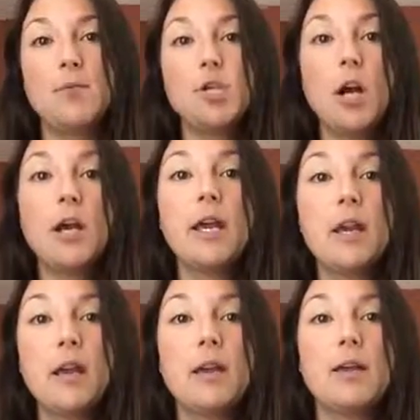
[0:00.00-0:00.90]

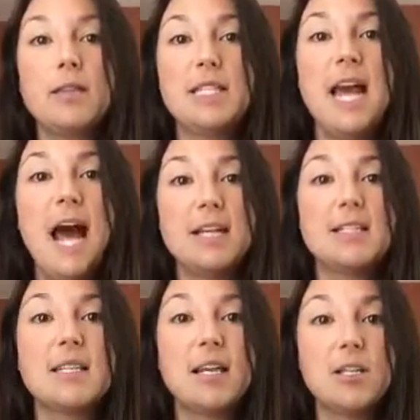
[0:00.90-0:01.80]
chunking the
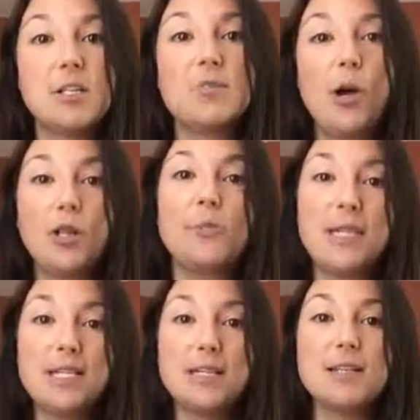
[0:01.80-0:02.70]
task into smaller
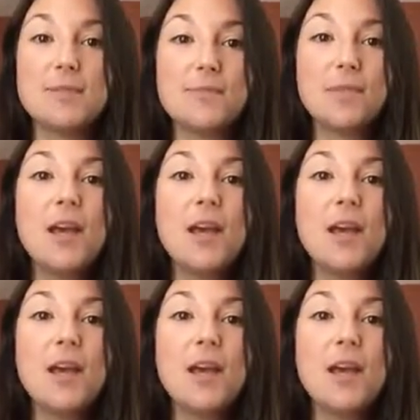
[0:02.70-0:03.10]
pieces.